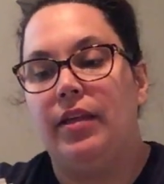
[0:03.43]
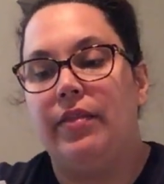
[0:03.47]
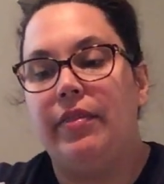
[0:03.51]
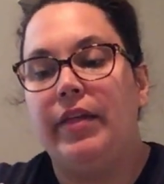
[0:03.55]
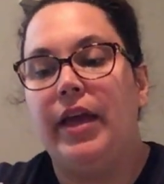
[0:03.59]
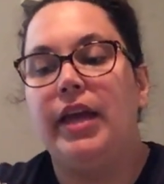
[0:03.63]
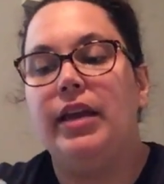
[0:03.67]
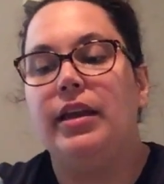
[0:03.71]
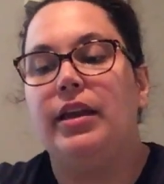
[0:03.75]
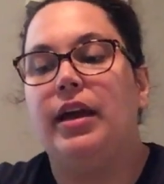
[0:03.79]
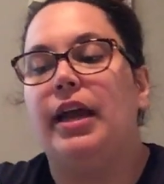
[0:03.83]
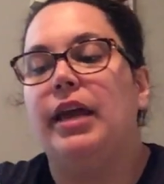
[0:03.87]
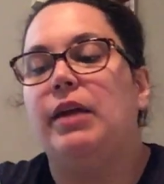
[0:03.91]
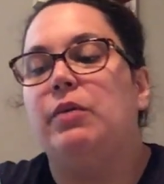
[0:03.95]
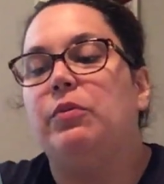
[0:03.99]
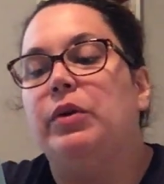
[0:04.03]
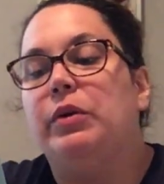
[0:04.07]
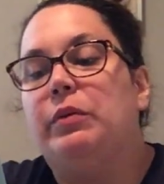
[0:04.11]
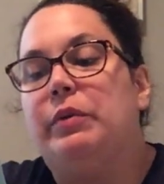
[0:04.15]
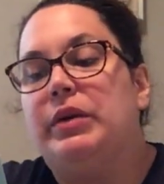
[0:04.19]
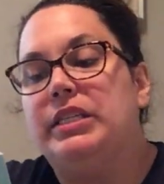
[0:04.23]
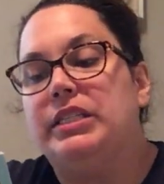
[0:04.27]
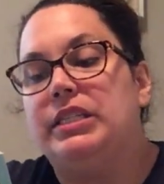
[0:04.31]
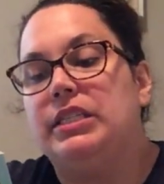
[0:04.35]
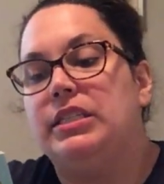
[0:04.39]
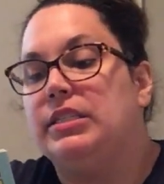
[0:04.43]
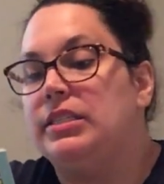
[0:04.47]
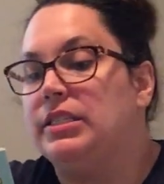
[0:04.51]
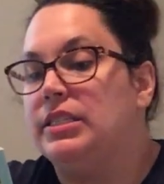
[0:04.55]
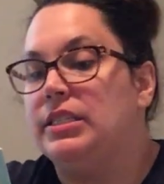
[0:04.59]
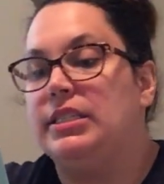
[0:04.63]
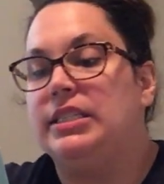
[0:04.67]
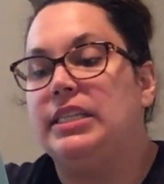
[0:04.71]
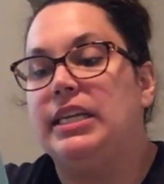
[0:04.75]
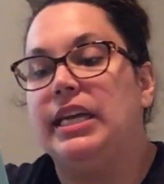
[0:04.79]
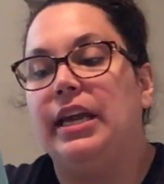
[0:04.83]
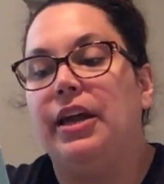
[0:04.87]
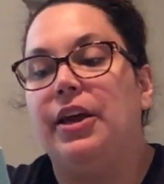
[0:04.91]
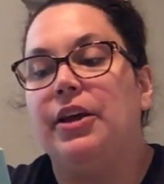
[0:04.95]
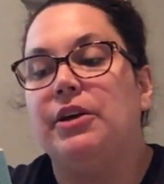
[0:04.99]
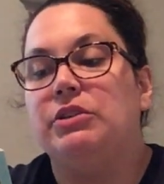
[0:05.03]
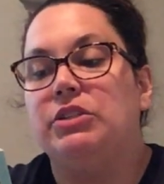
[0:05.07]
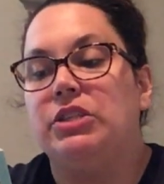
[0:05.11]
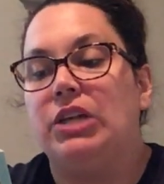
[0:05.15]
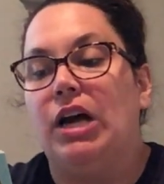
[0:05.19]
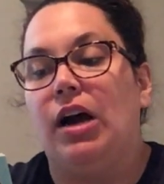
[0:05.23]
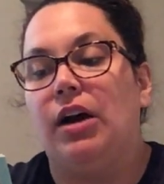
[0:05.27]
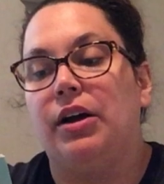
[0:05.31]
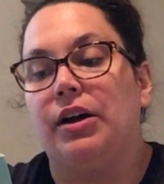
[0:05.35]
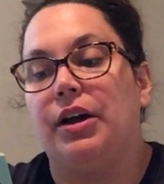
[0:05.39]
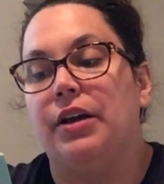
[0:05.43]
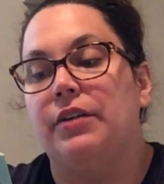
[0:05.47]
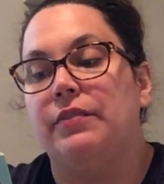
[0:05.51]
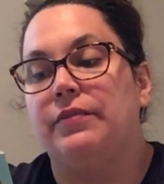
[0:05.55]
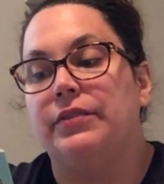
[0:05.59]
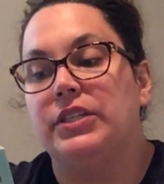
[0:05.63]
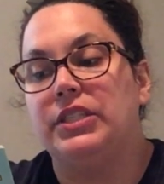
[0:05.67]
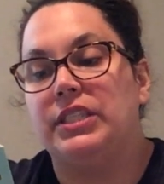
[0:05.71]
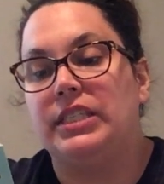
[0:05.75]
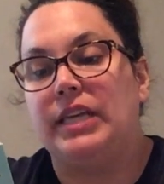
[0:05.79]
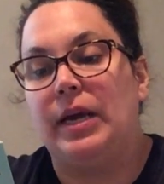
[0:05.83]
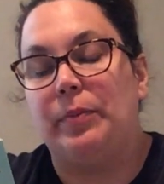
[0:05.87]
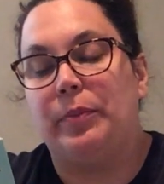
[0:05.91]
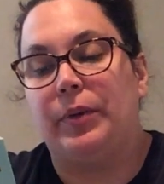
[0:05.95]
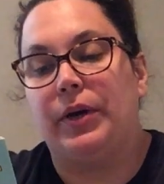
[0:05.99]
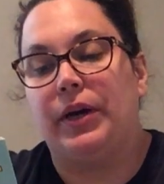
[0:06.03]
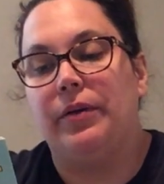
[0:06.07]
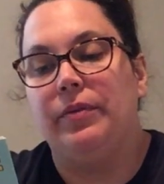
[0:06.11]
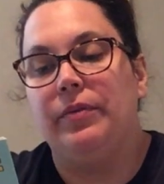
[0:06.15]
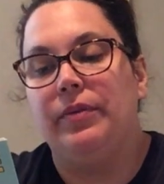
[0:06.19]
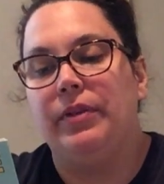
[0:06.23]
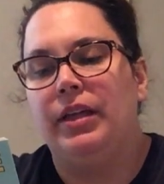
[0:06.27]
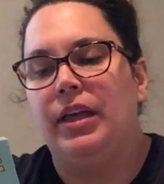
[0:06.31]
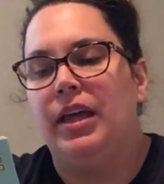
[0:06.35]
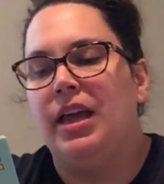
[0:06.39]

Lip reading: That night we went to Tico Taco for supper.